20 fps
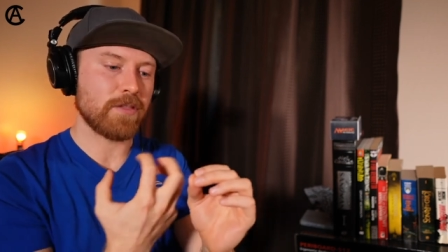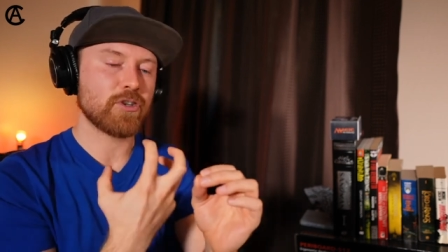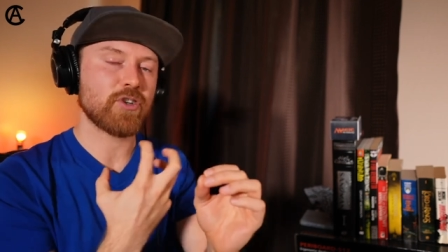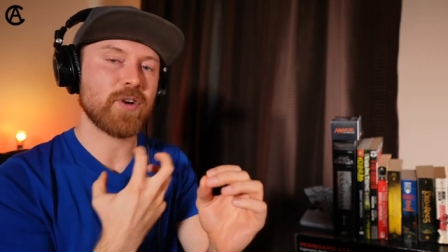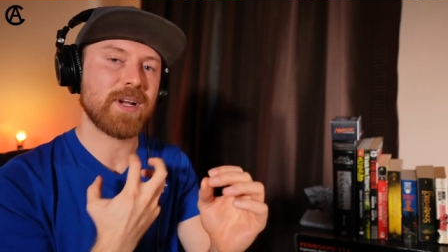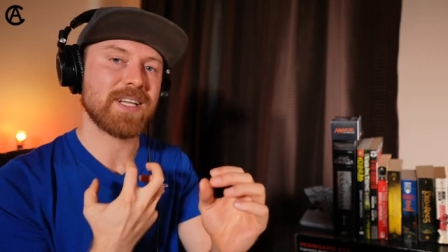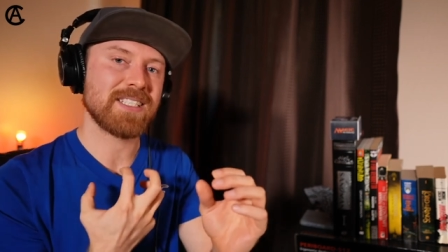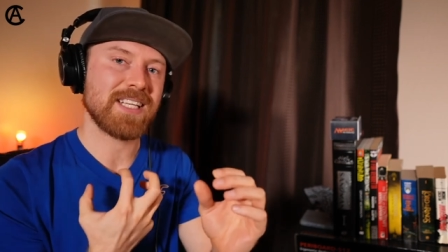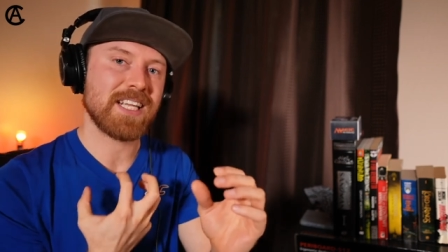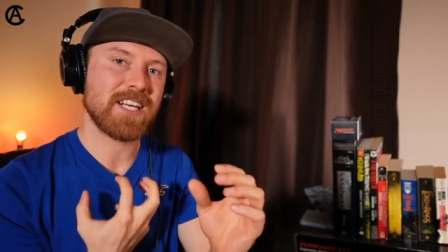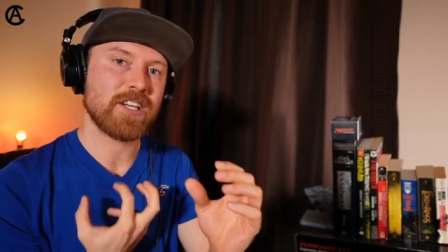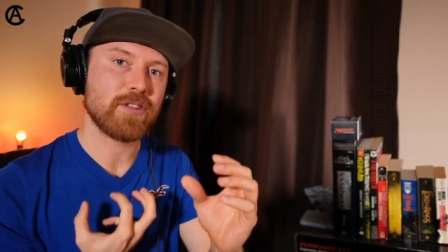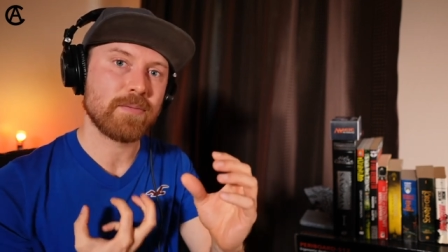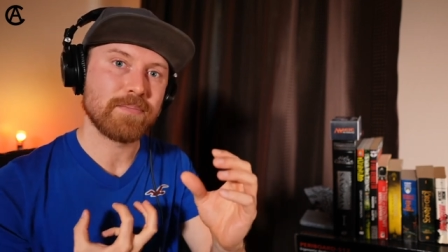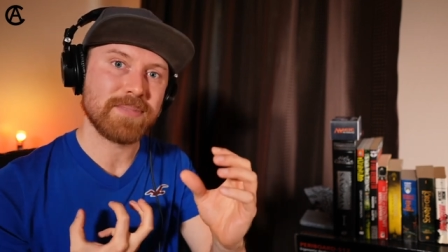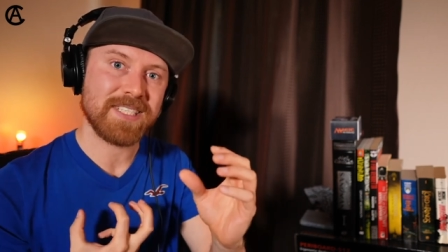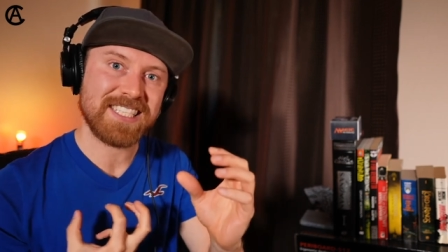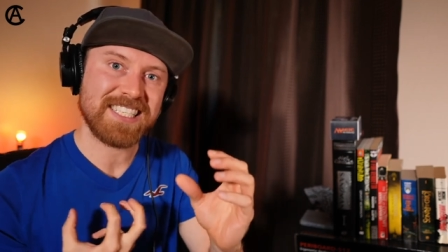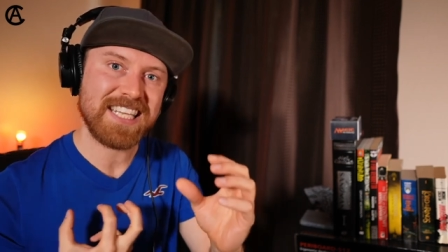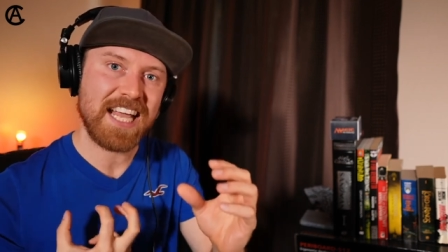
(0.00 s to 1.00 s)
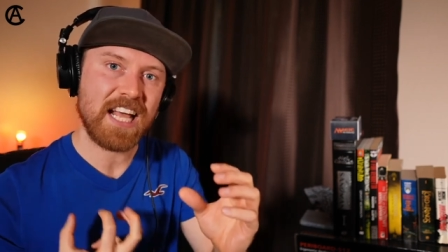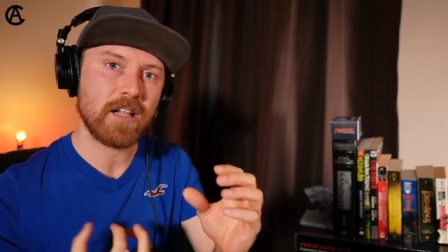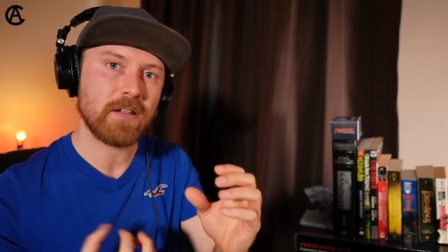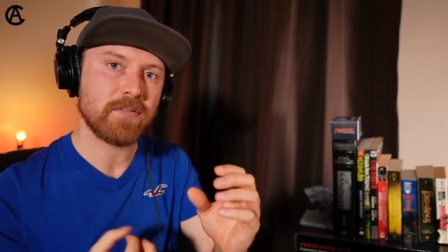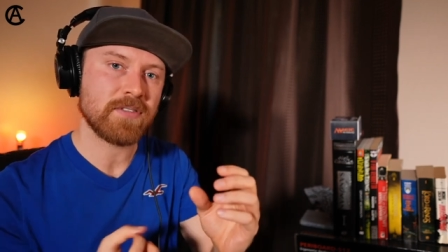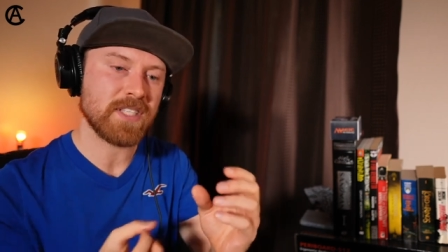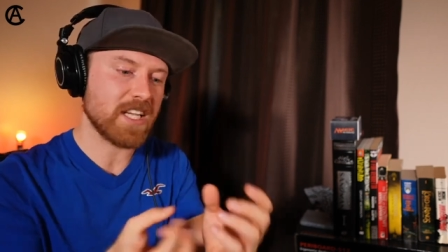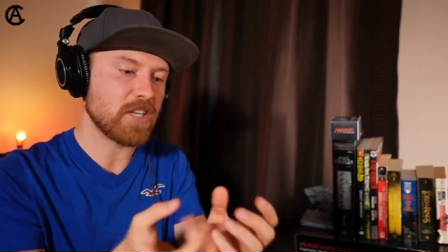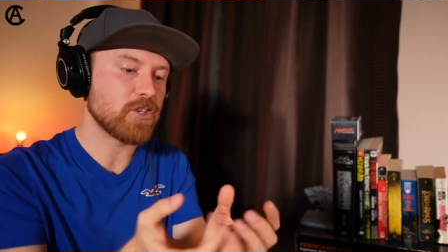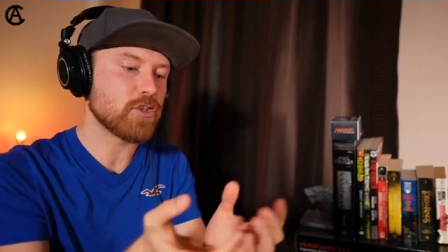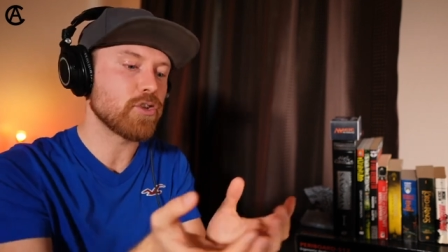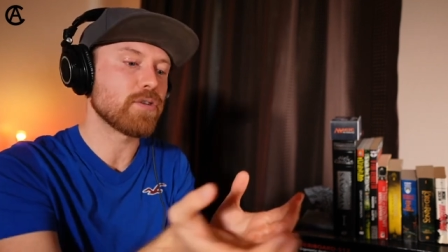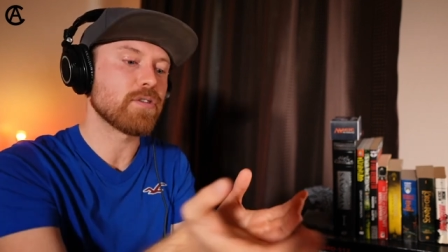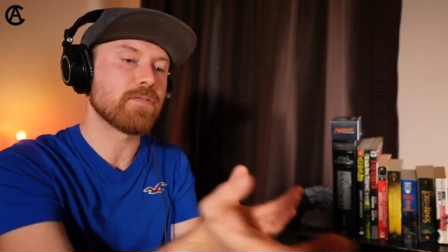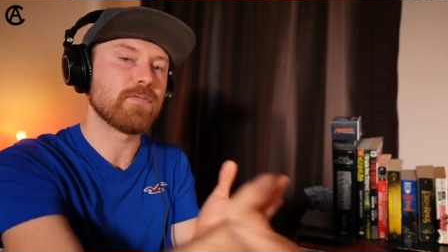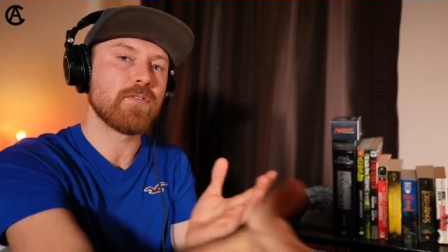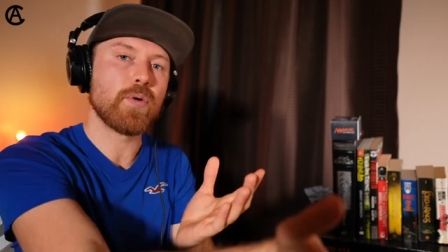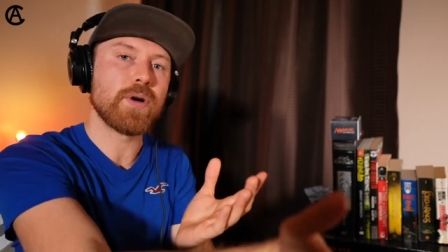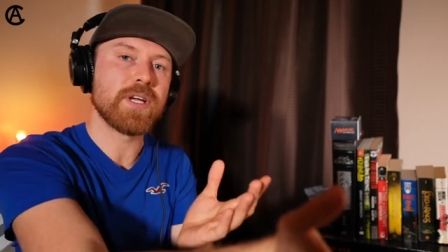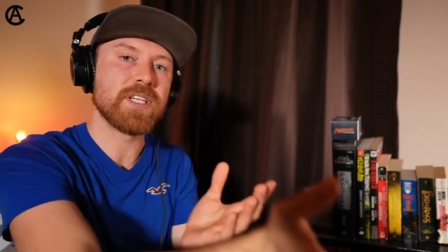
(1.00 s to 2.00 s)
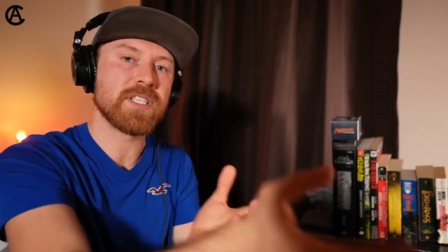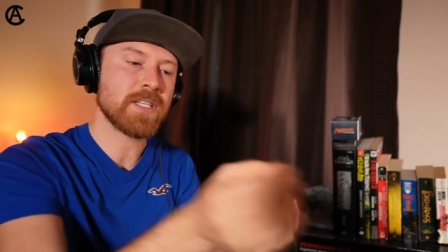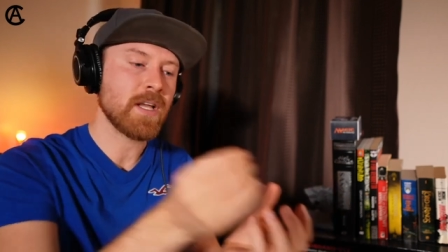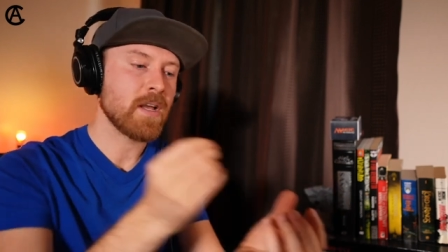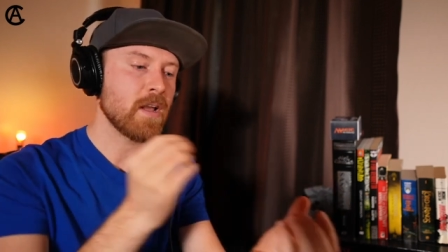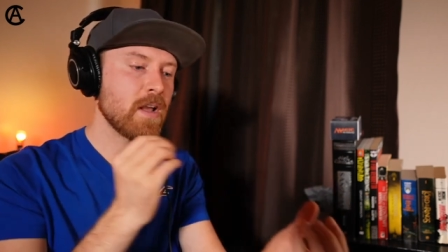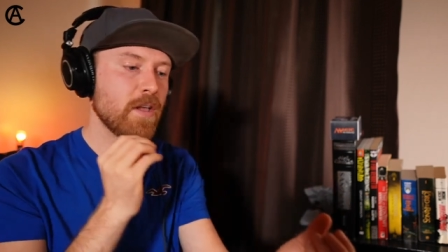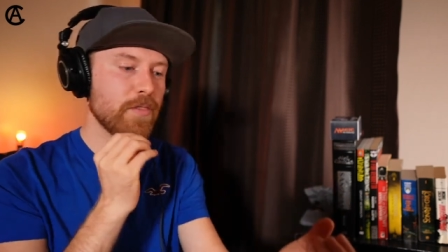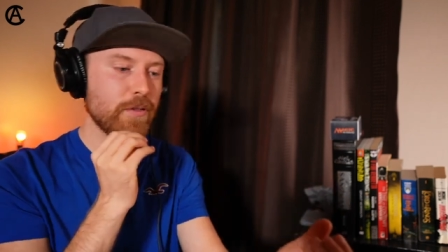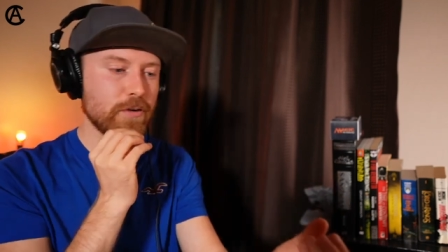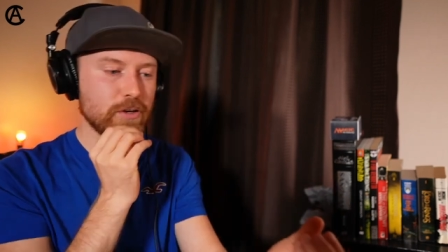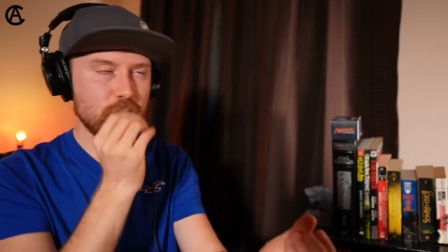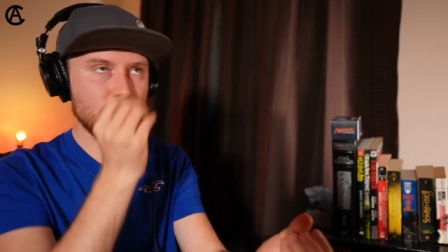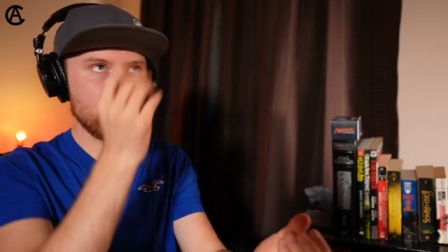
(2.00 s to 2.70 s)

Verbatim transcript: they're translating themselves into their voice. They're